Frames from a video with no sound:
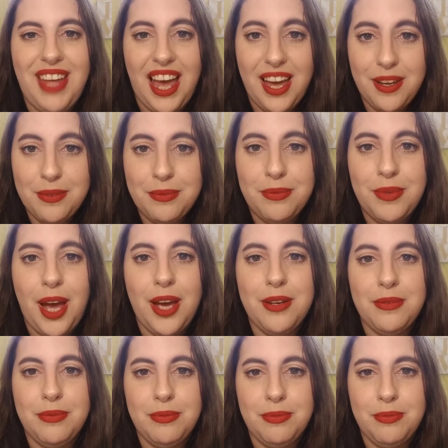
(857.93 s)
I I
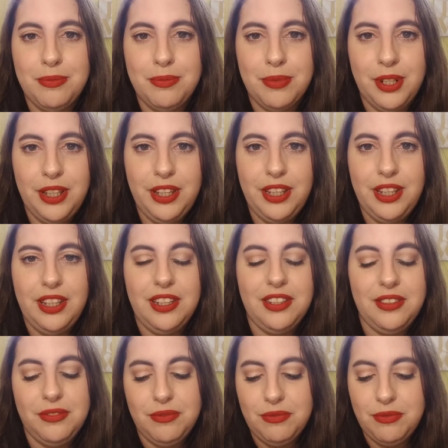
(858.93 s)

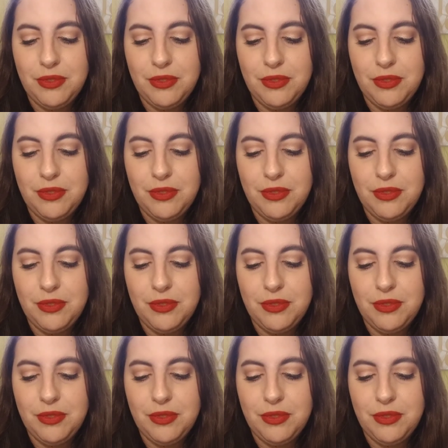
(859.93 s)
really